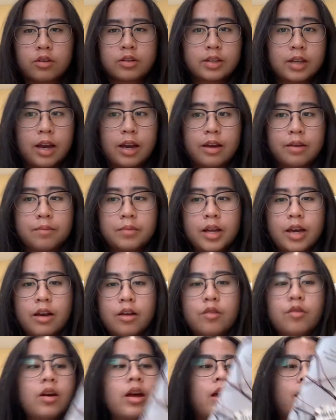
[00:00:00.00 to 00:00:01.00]
time
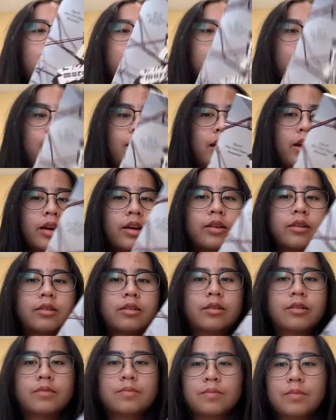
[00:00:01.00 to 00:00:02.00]
now
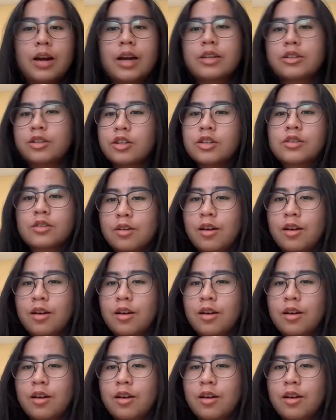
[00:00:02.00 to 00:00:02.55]
and I just